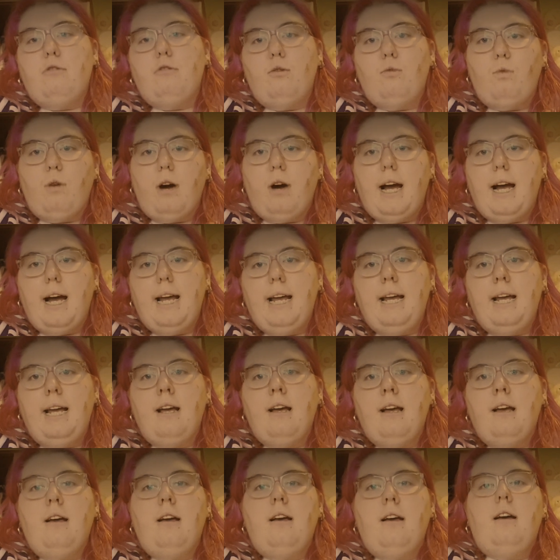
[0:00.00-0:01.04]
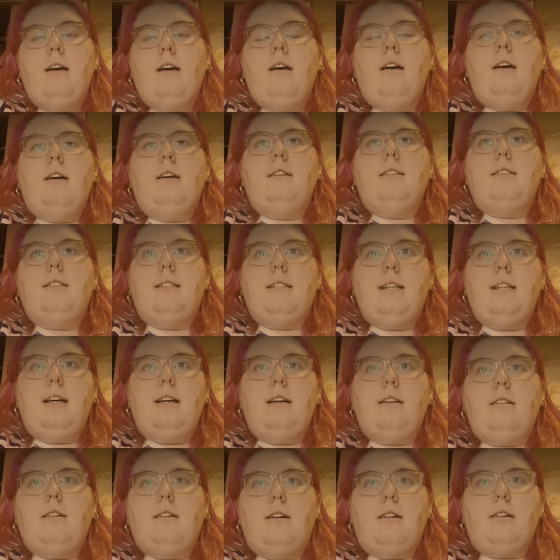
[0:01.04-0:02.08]
wait to
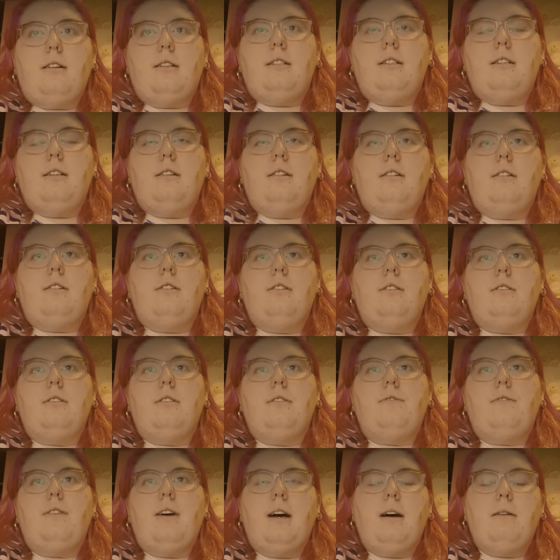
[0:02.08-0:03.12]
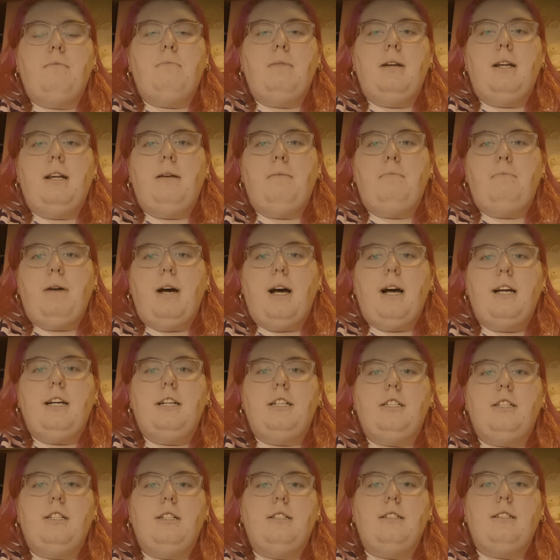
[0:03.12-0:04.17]
see a doctor because of how many
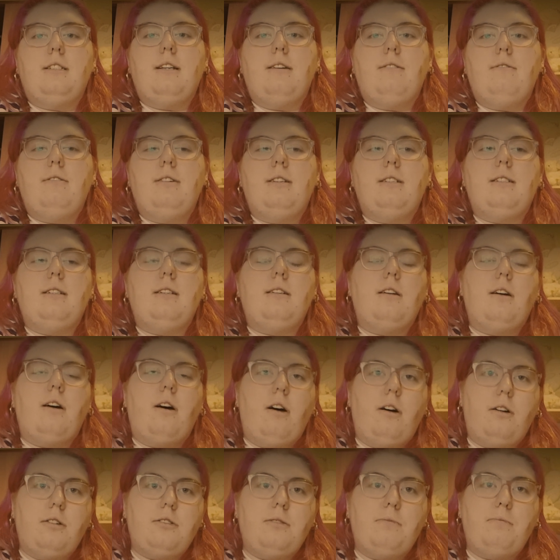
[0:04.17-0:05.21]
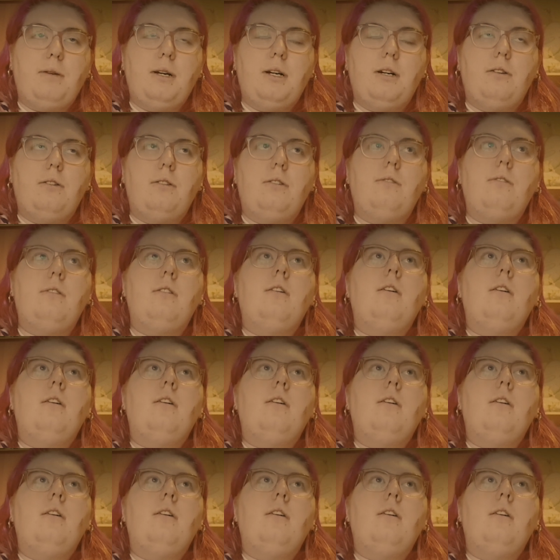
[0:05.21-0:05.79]
patients there is in a hospital.